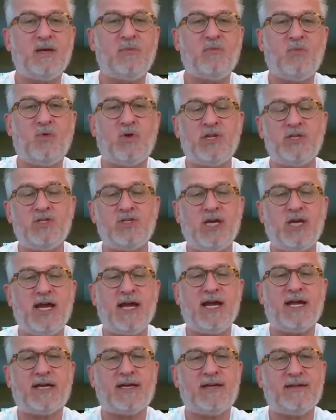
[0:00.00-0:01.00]
Good morning,
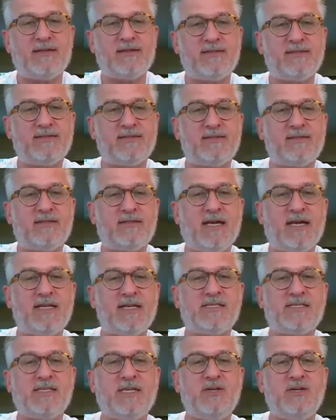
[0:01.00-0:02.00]
Jack. Glad
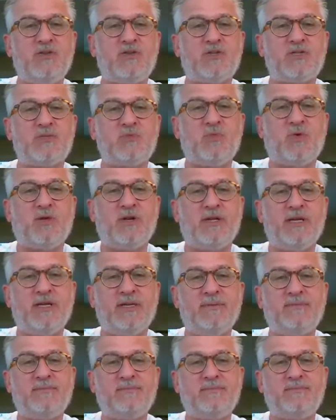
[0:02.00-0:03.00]
to see you this morning.